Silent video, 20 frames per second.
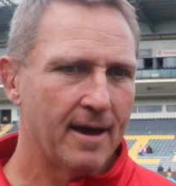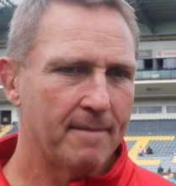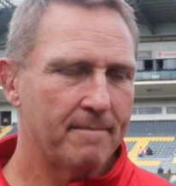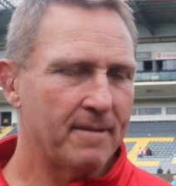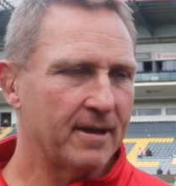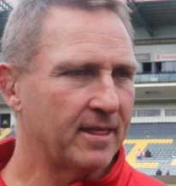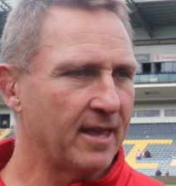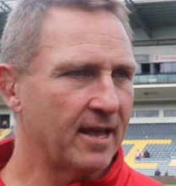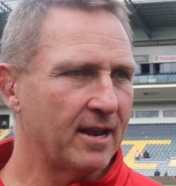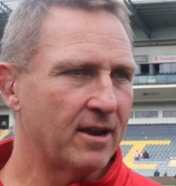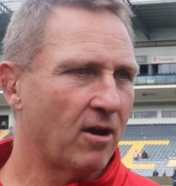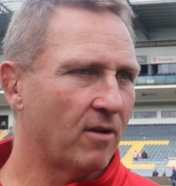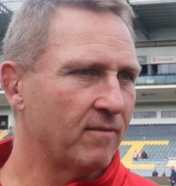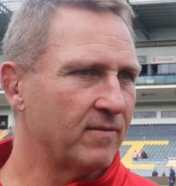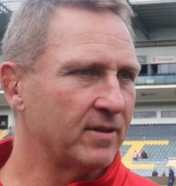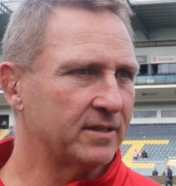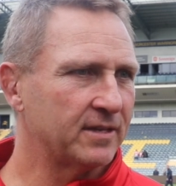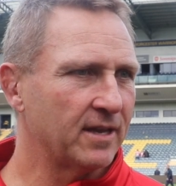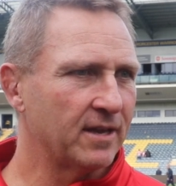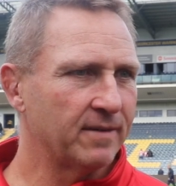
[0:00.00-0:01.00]
but then
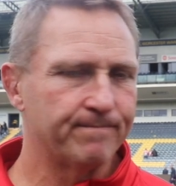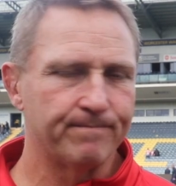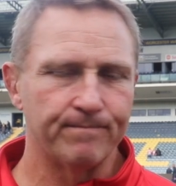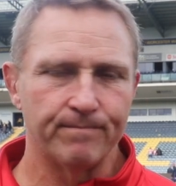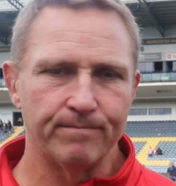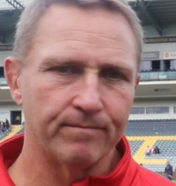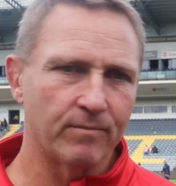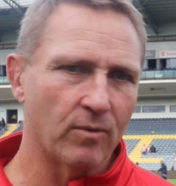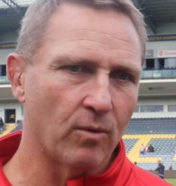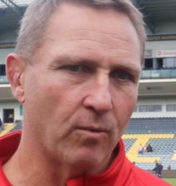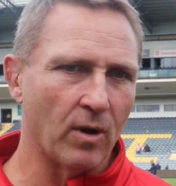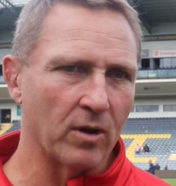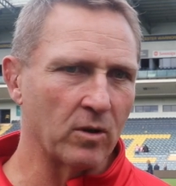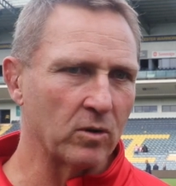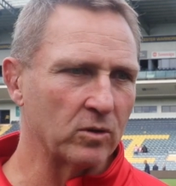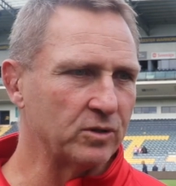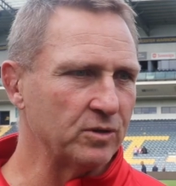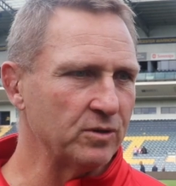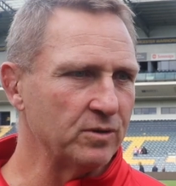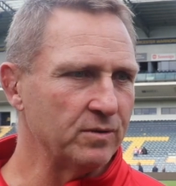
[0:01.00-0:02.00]
obviously one
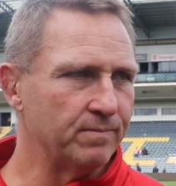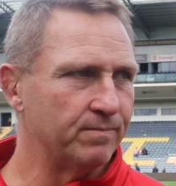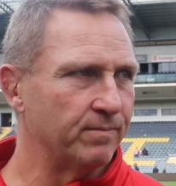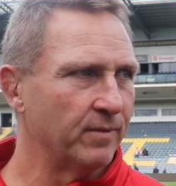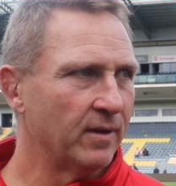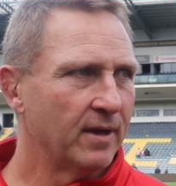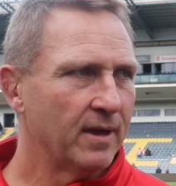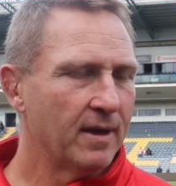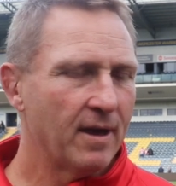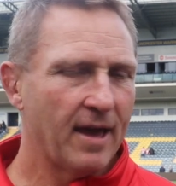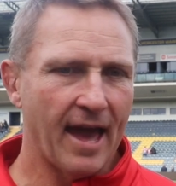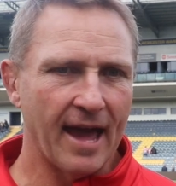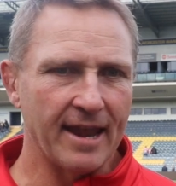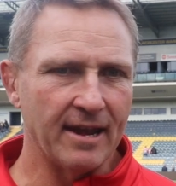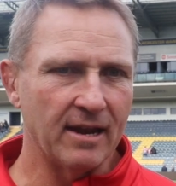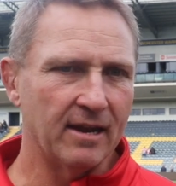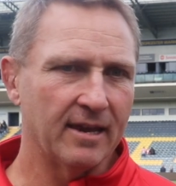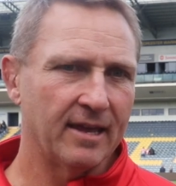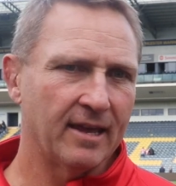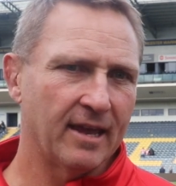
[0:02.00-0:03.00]
or two
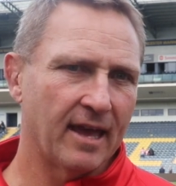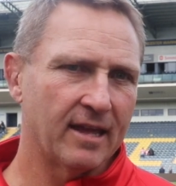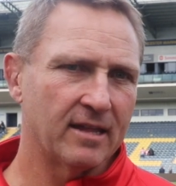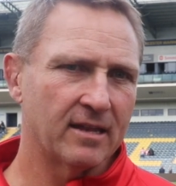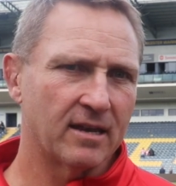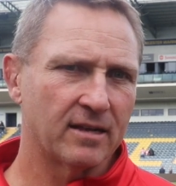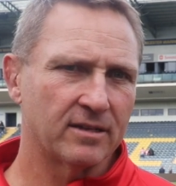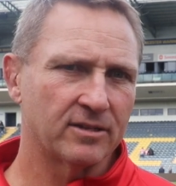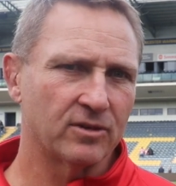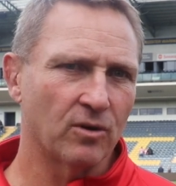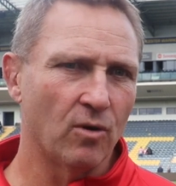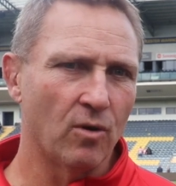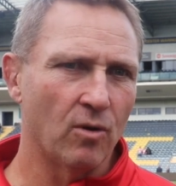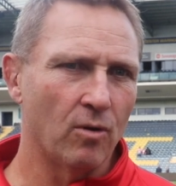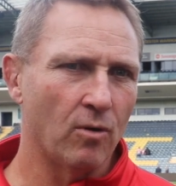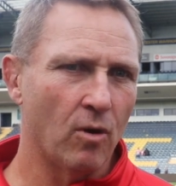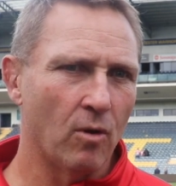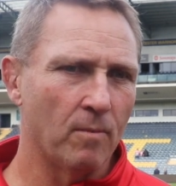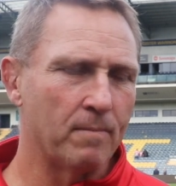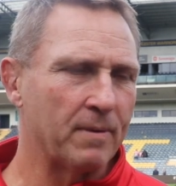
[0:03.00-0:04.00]
handling errors
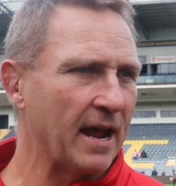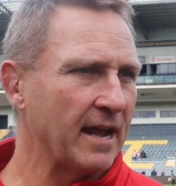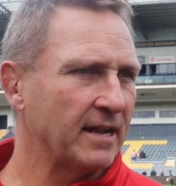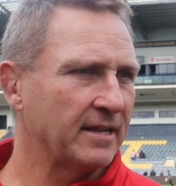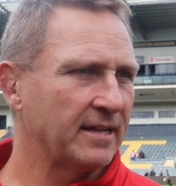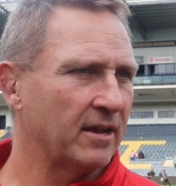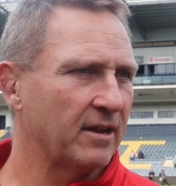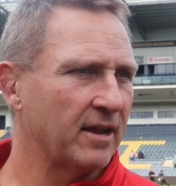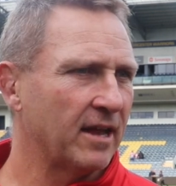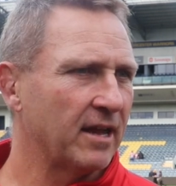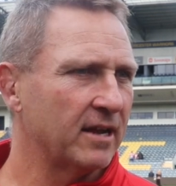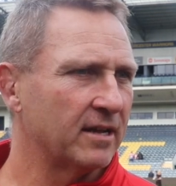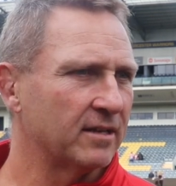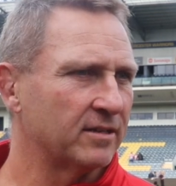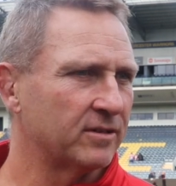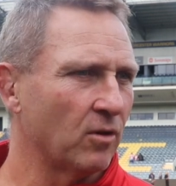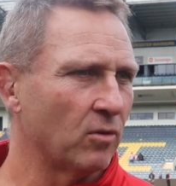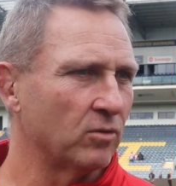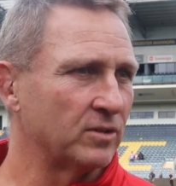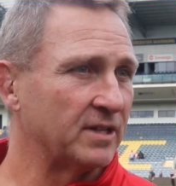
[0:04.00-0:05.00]
or breakdown
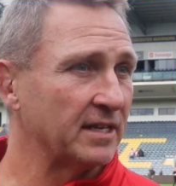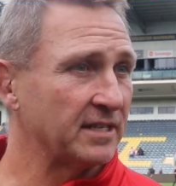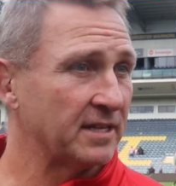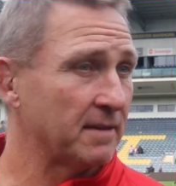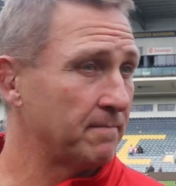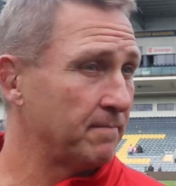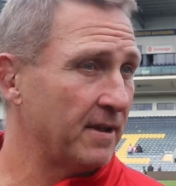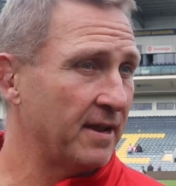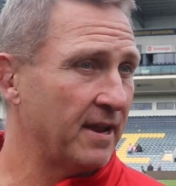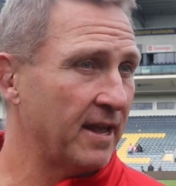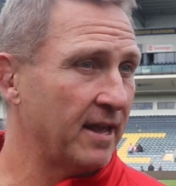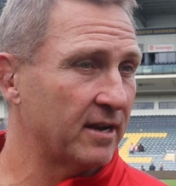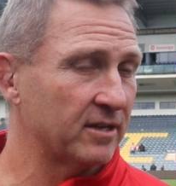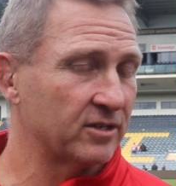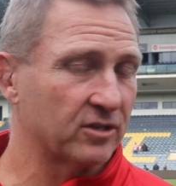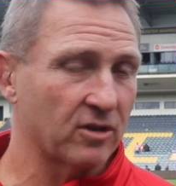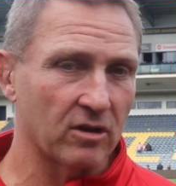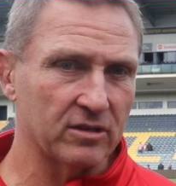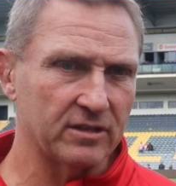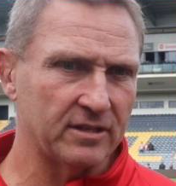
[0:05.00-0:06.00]
errors or discipline
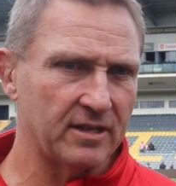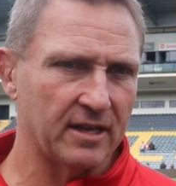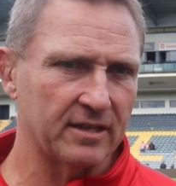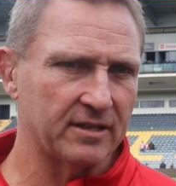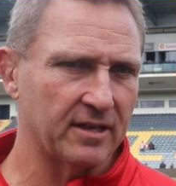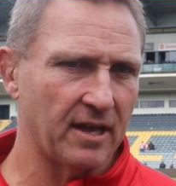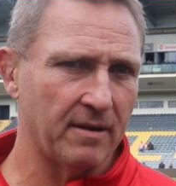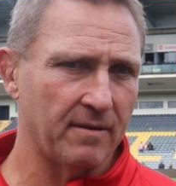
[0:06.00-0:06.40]
errors cost us.